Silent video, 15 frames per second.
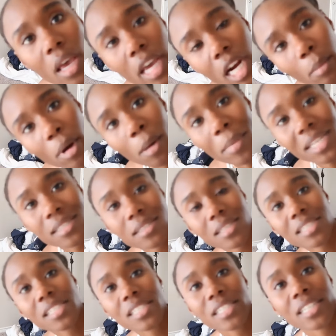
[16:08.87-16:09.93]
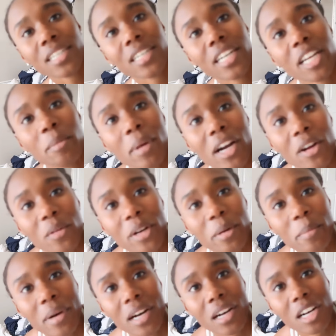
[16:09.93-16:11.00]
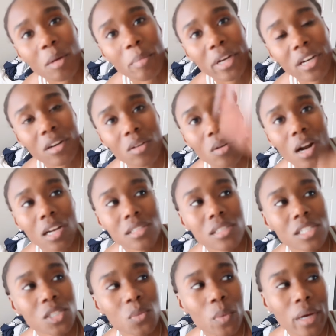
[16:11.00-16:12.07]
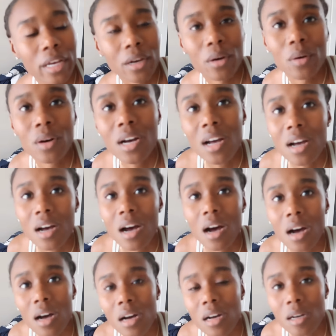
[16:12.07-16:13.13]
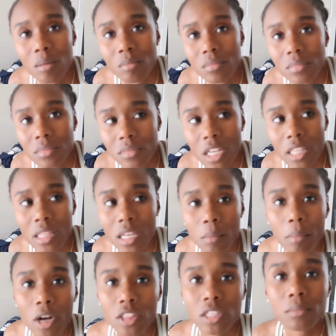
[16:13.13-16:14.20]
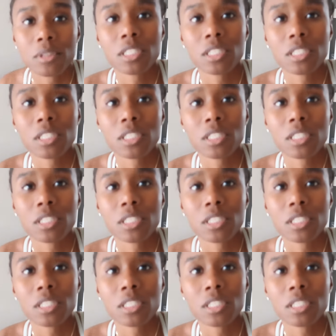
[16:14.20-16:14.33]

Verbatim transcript: And I bought my sister and my grandma a pair of Crocs as well. Um, and then bought them